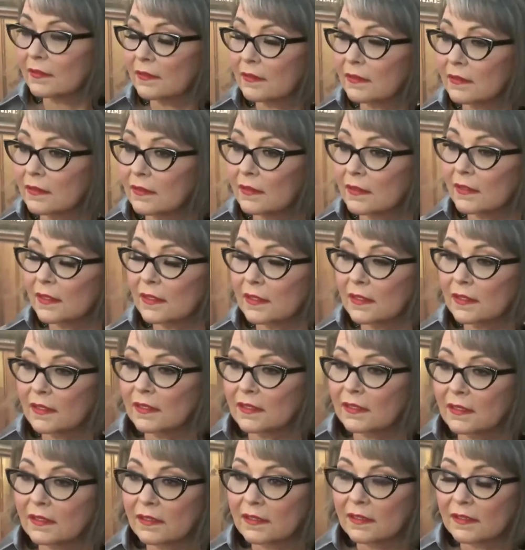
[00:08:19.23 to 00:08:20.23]
with the network's
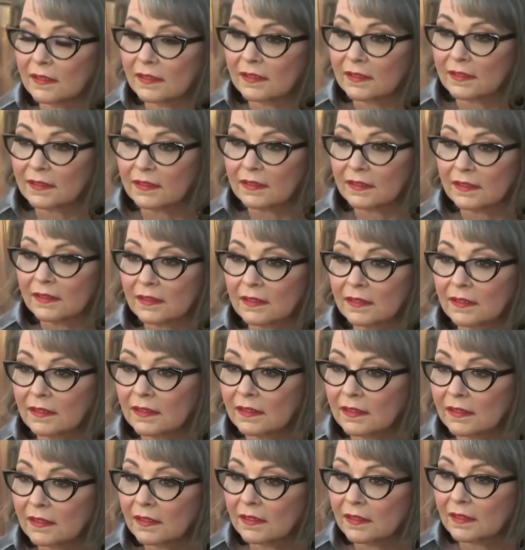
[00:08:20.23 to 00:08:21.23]
values.
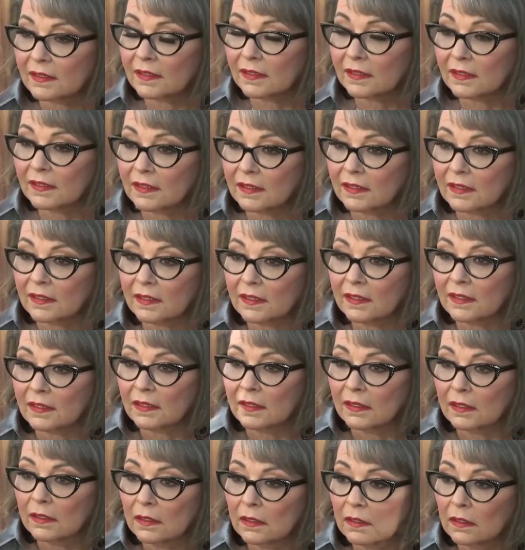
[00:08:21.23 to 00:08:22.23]
Under
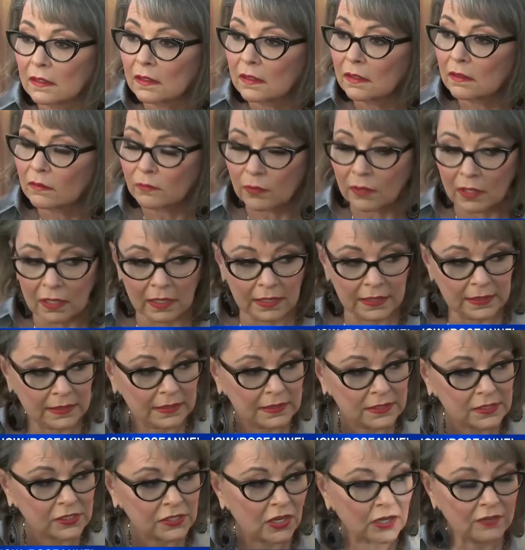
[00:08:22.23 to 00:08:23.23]
new
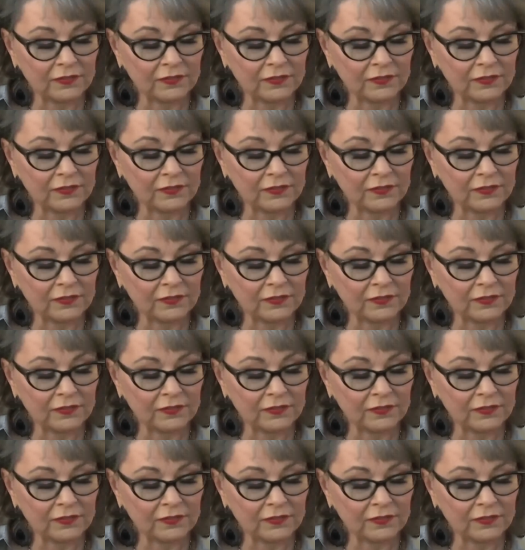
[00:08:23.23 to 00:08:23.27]
regulations,